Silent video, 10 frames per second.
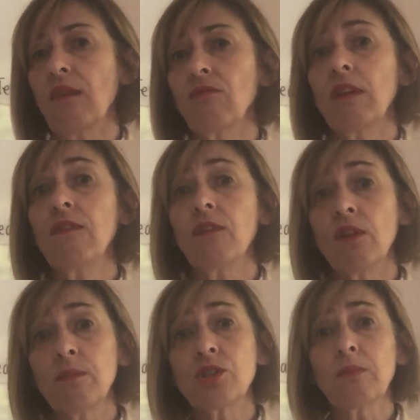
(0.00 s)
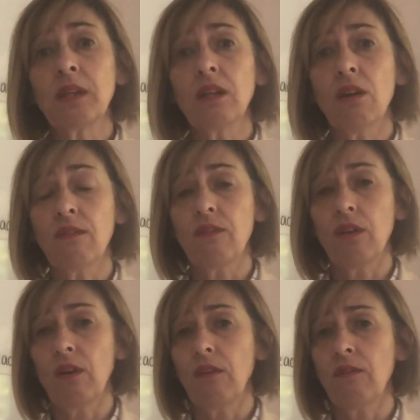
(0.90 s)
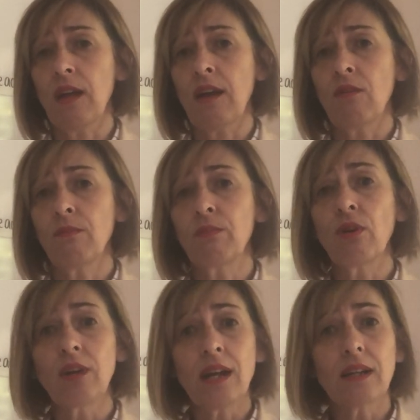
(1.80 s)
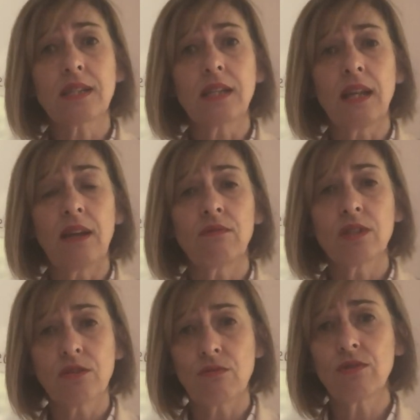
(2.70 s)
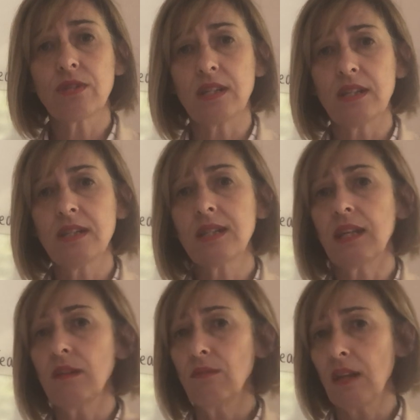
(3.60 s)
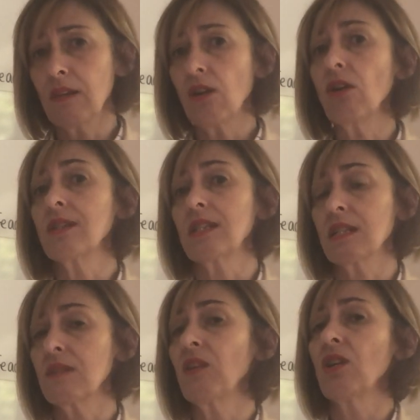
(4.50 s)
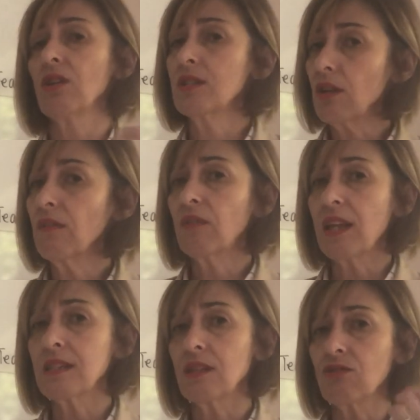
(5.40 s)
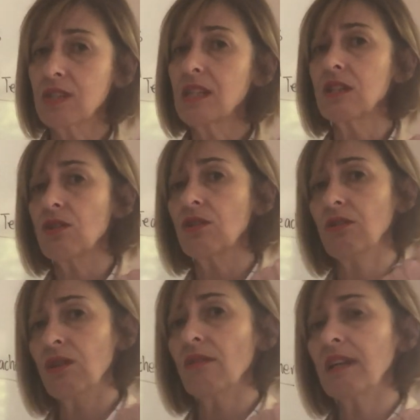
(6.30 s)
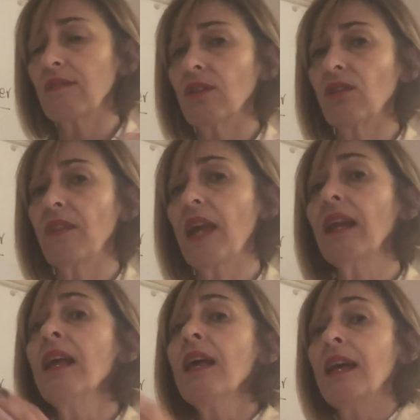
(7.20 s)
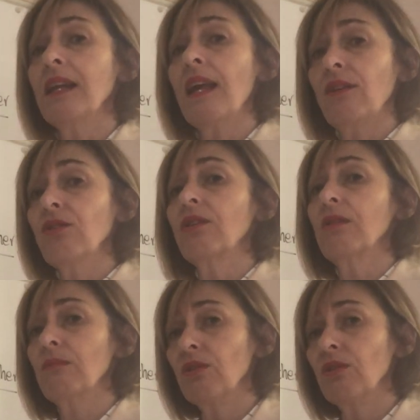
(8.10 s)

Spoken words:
refurbishment of our products and our resources in the costings video. So if that's interesting to you, go and have a look at that, and how you can